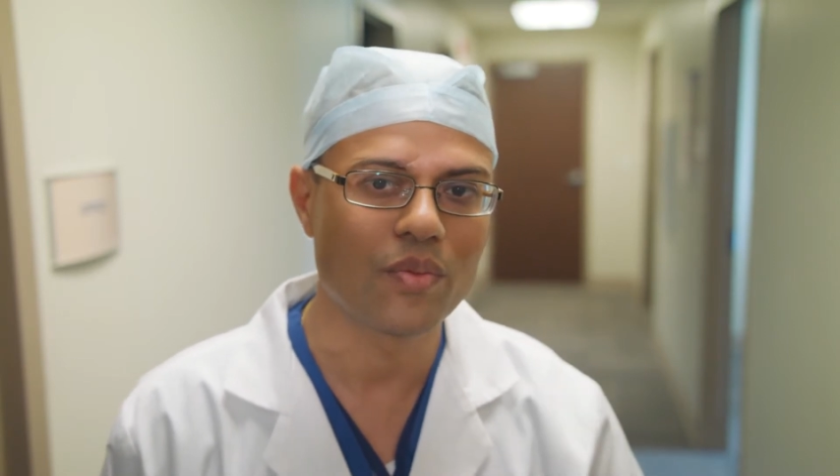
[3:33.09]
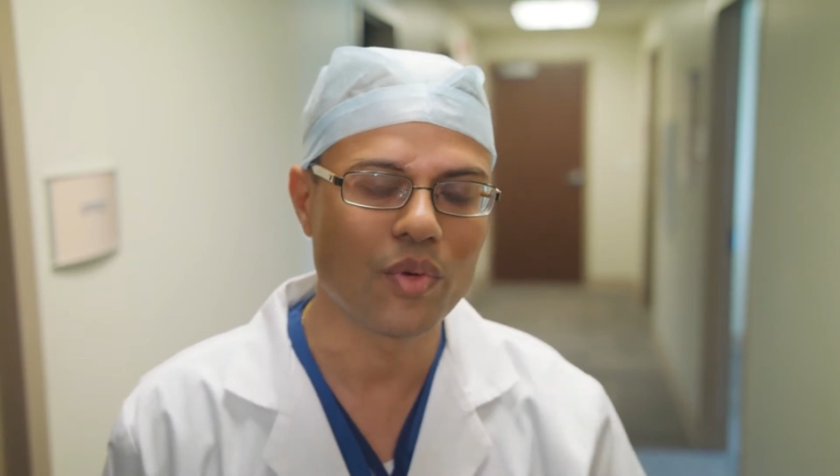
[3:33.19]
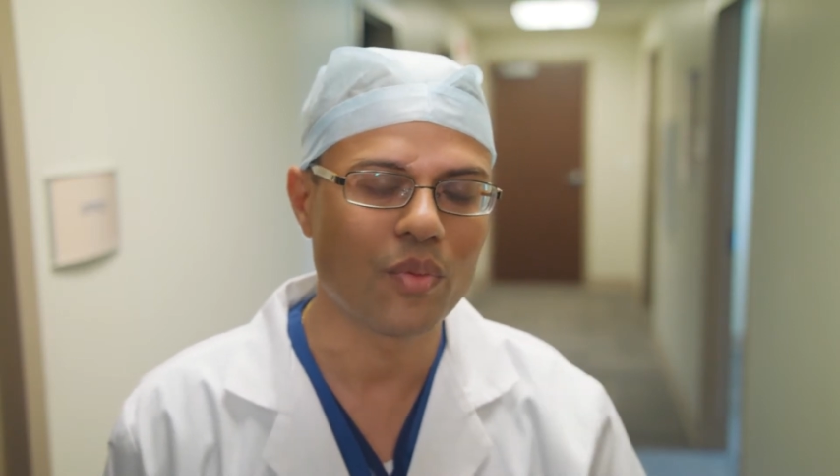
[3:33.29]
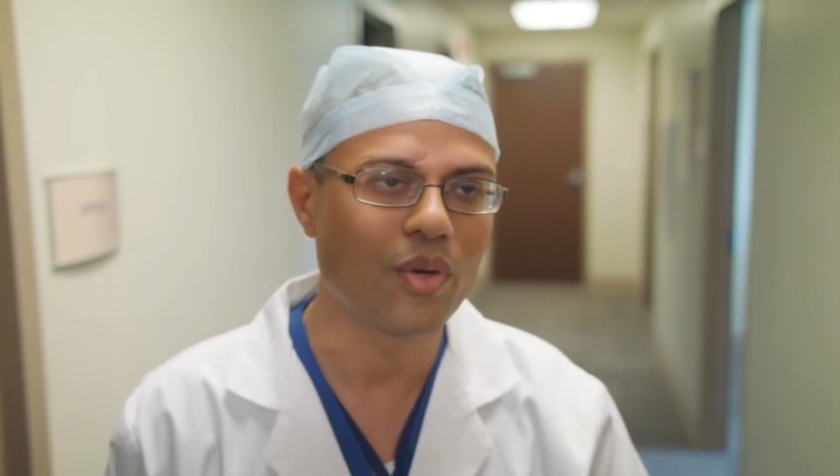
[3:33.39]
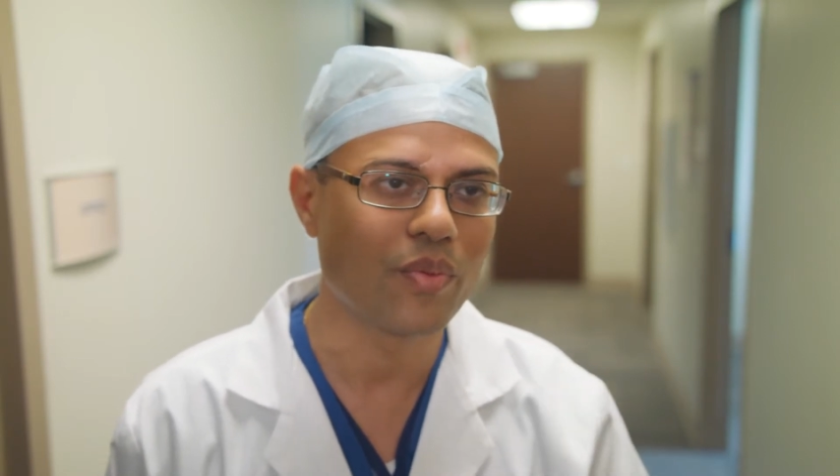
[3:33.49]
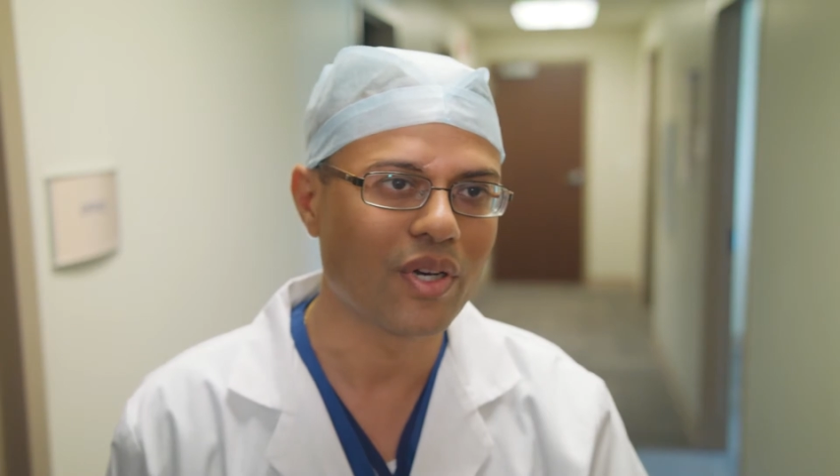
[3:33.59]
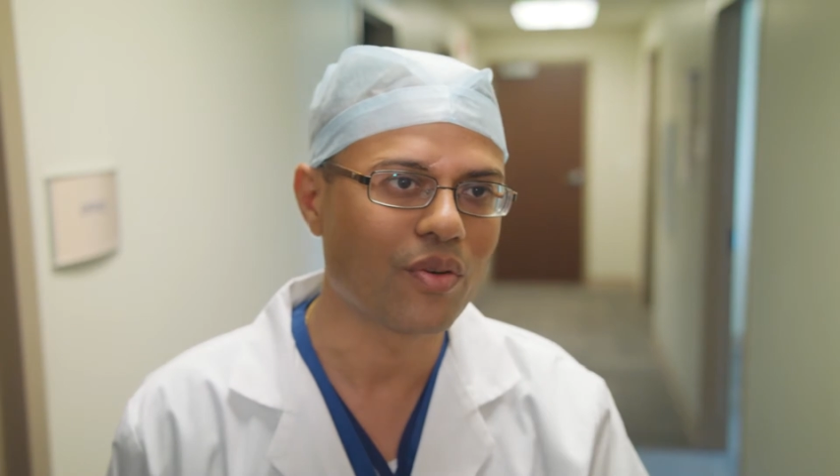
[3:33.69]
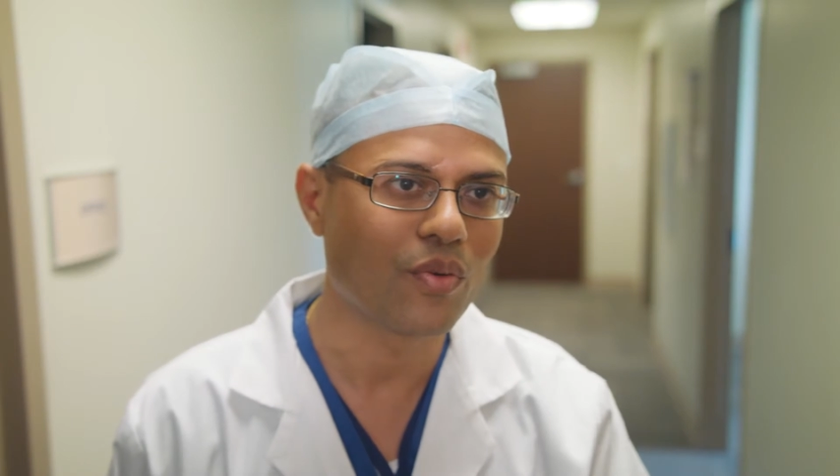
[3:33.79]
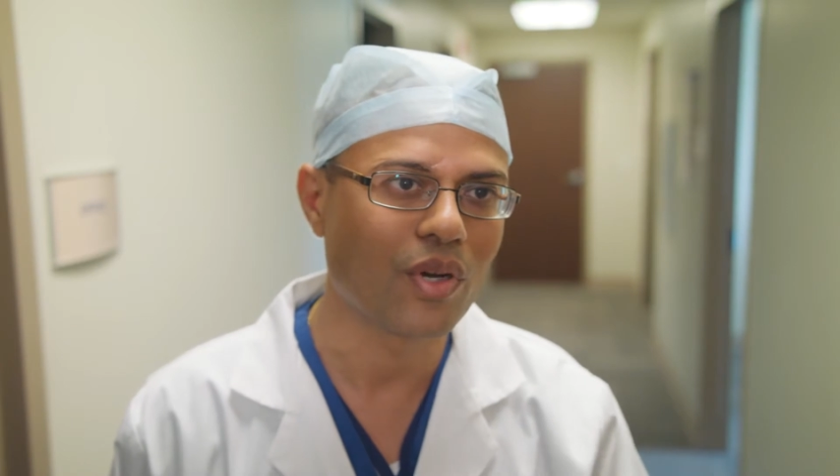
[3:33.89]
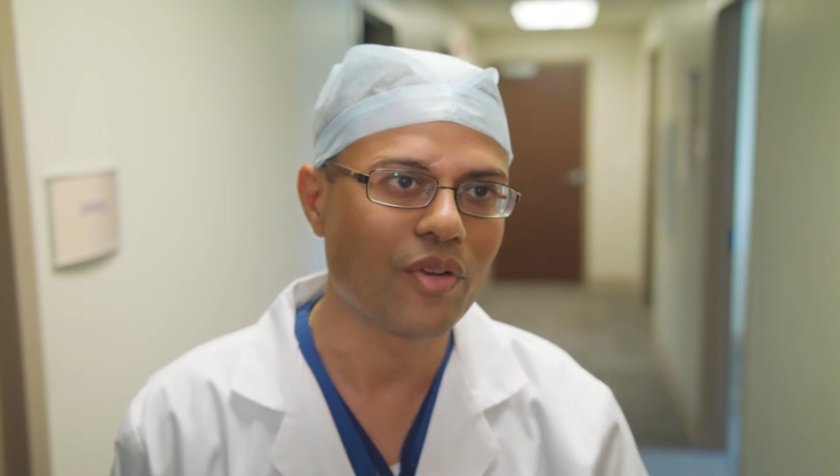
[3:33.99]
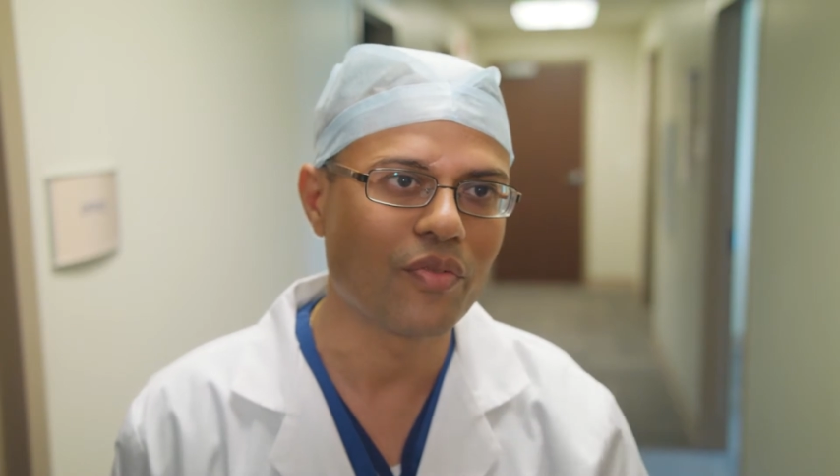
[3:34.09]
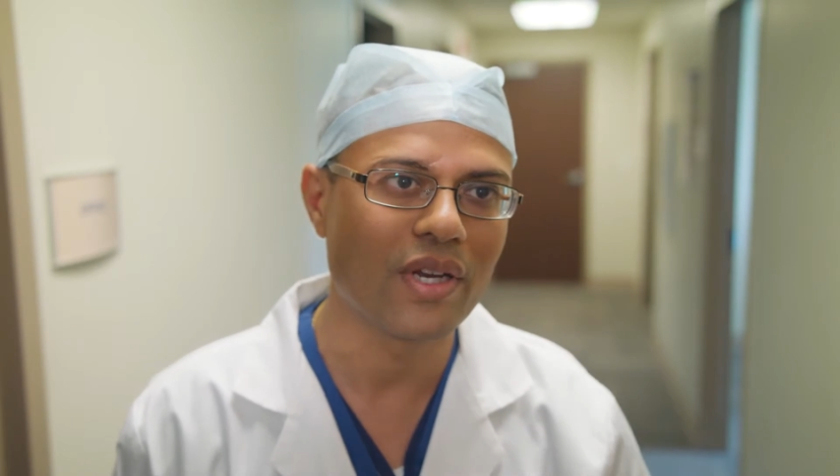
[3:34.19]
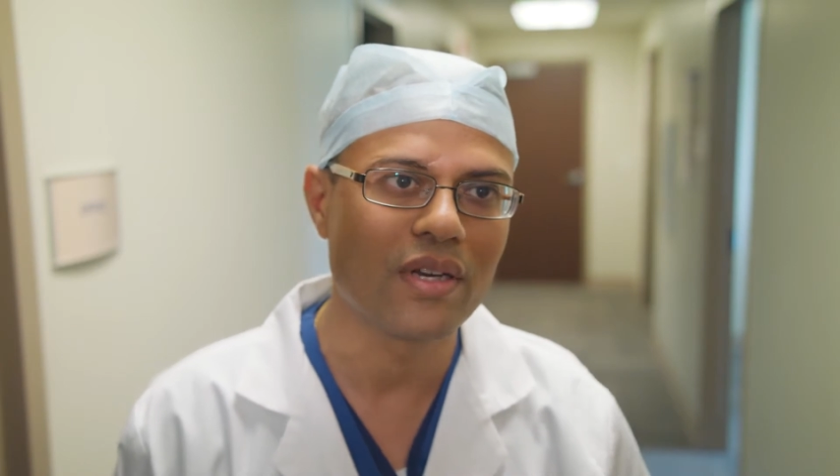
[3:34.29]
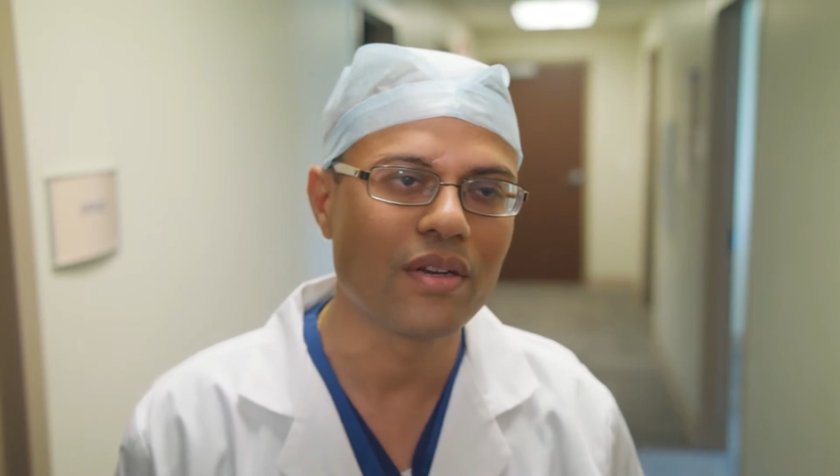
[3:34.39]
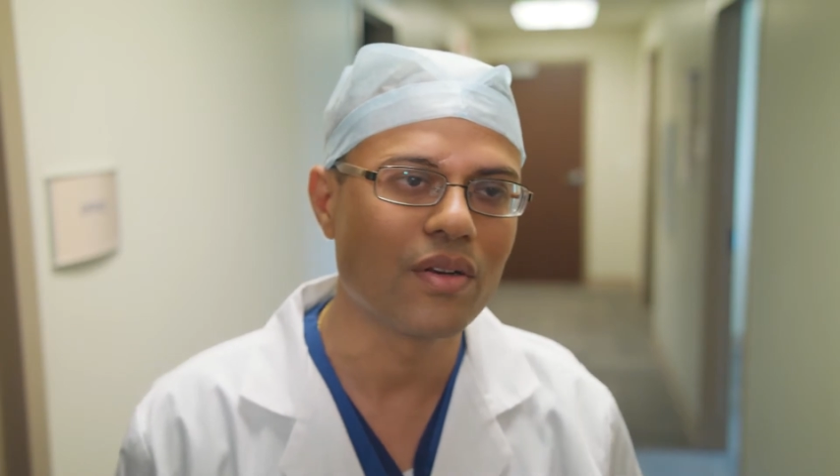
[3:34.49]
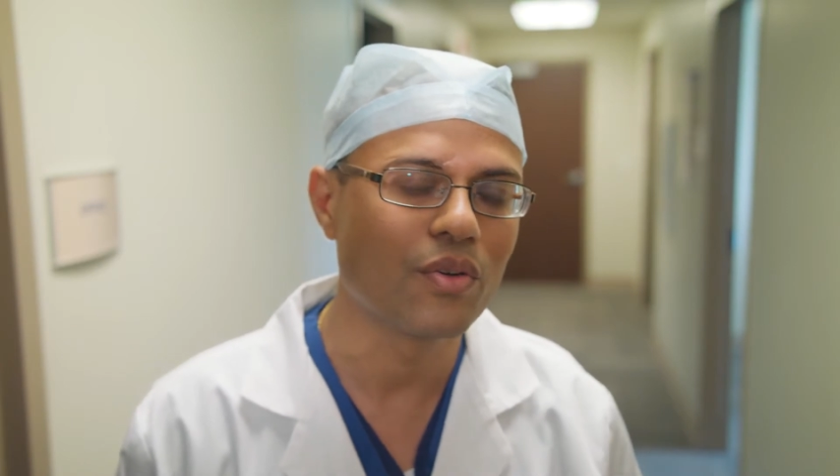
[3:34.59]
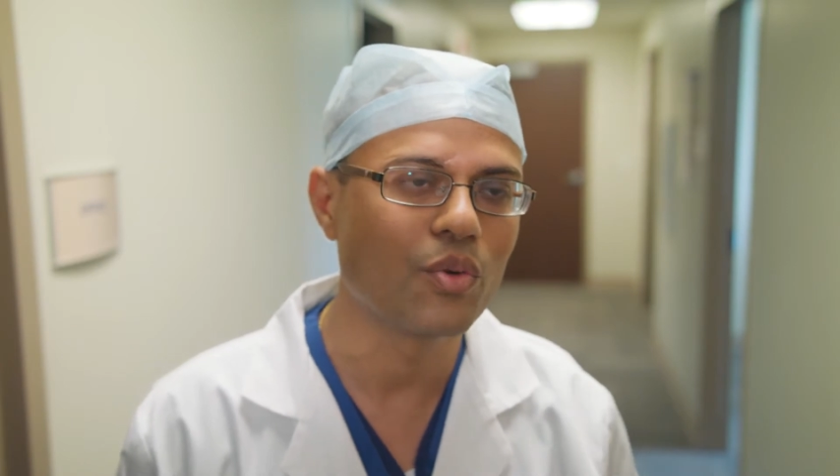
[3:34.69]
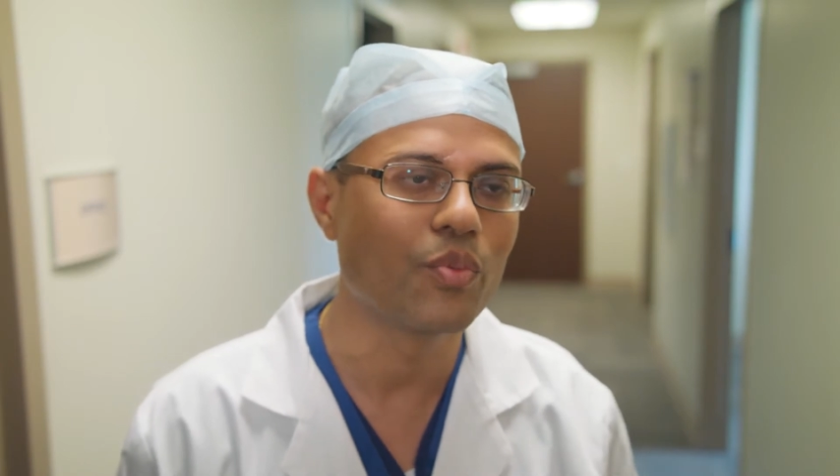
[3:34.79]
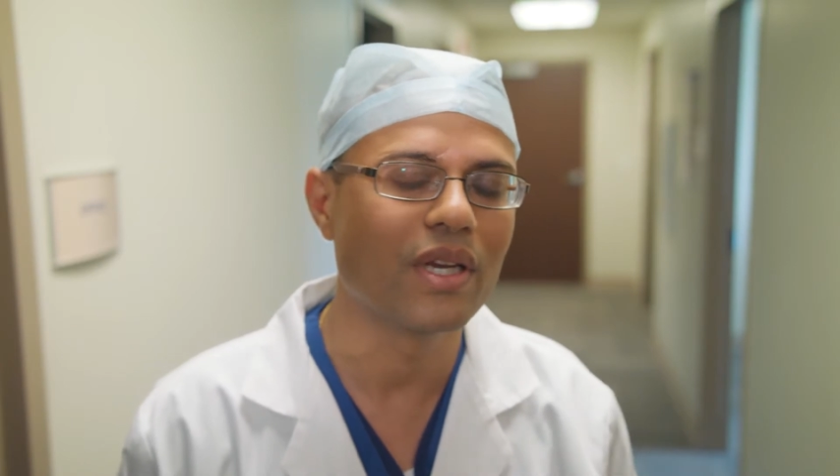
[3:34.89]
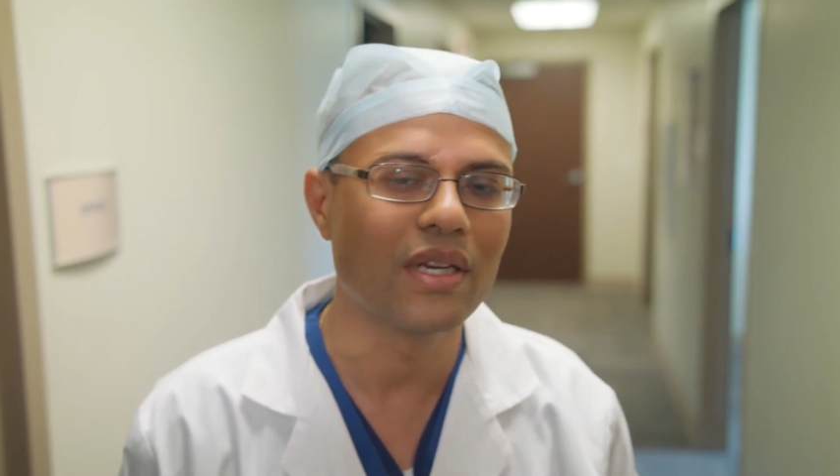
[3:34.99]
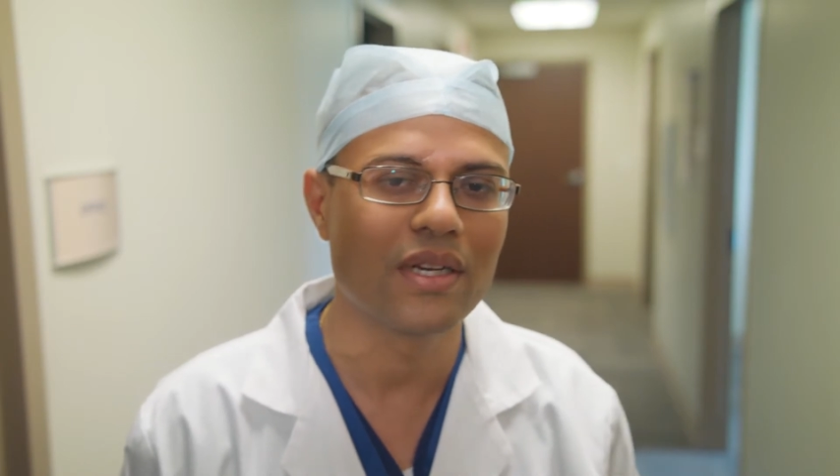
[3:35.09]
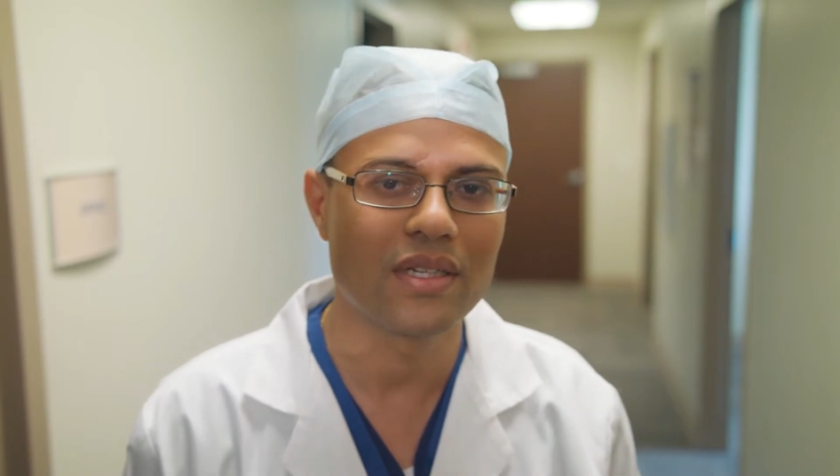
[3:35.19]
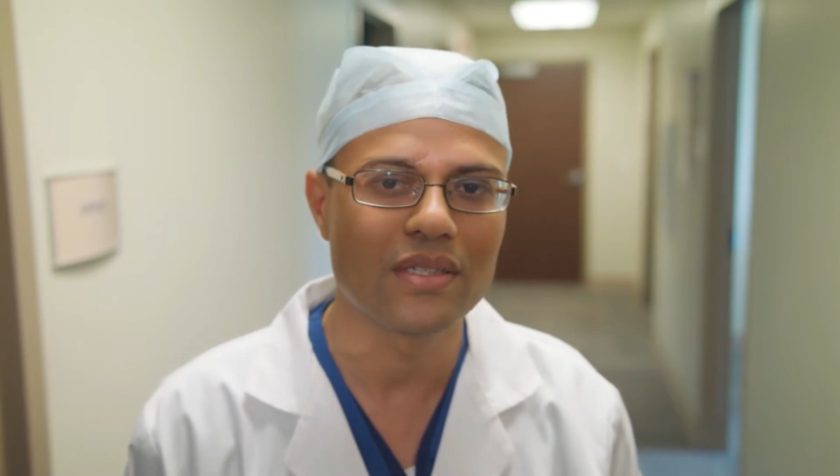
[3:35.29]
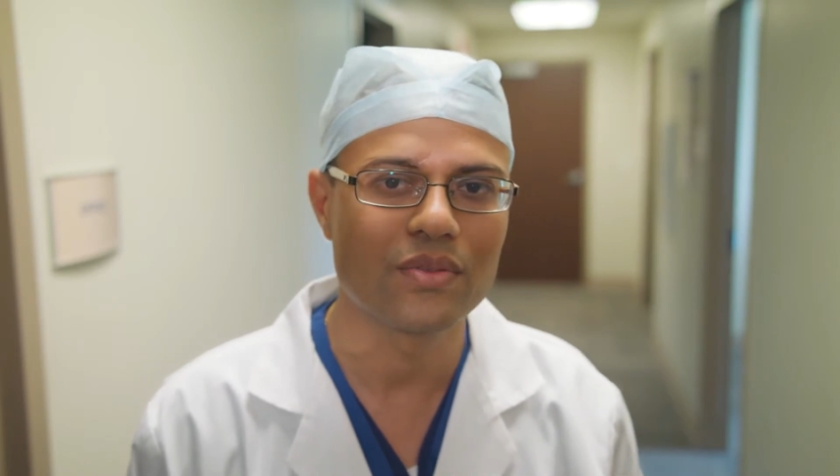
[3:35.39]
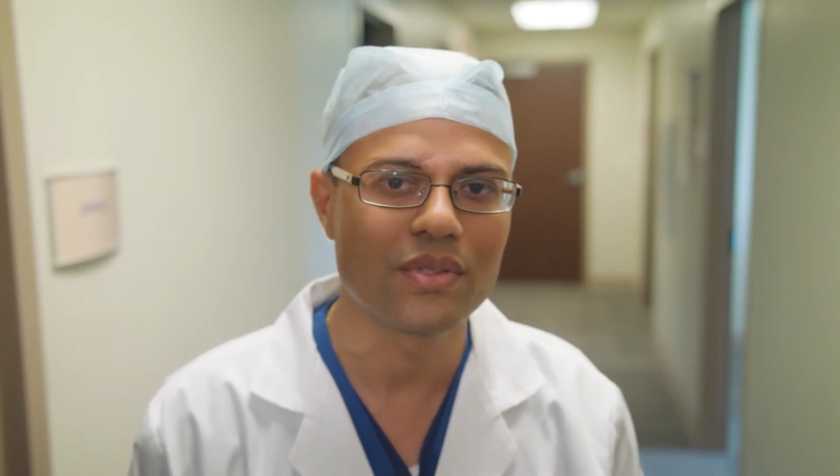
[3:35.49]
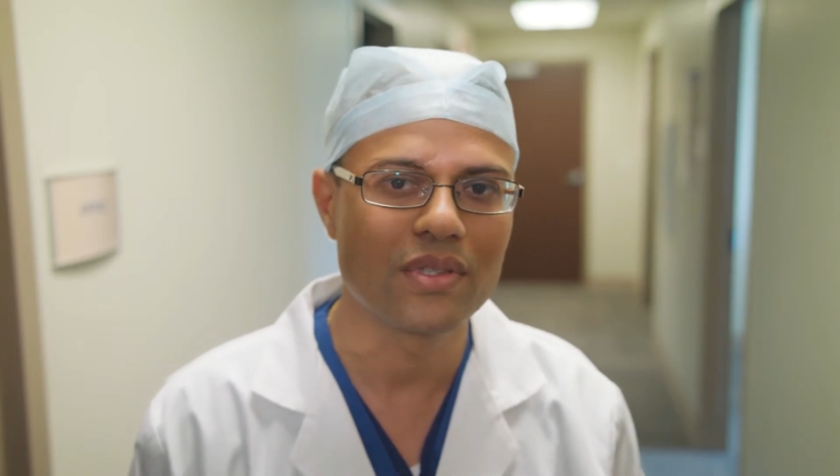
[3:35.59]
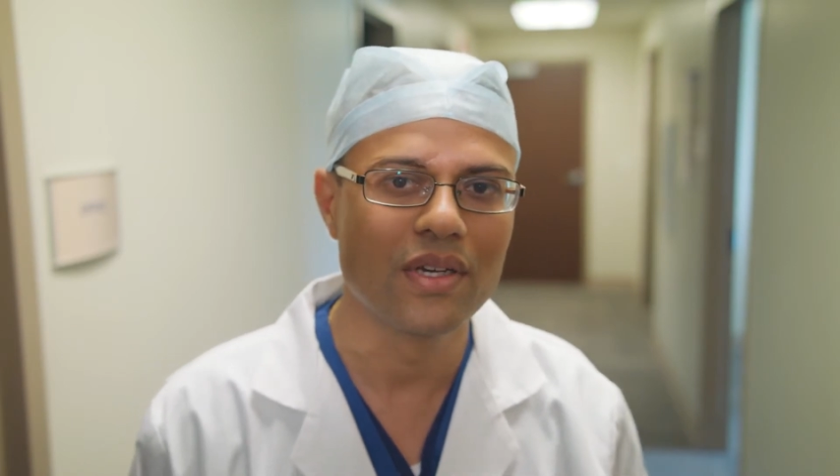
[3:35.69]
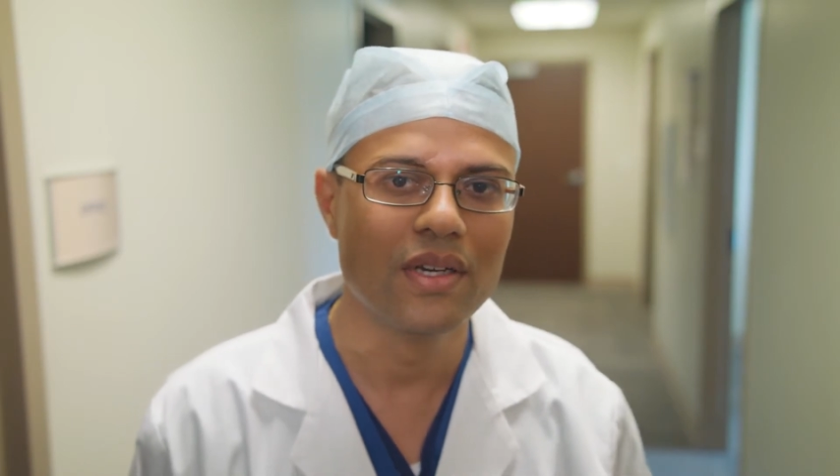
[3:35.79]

probably better qualified to be an intensivist.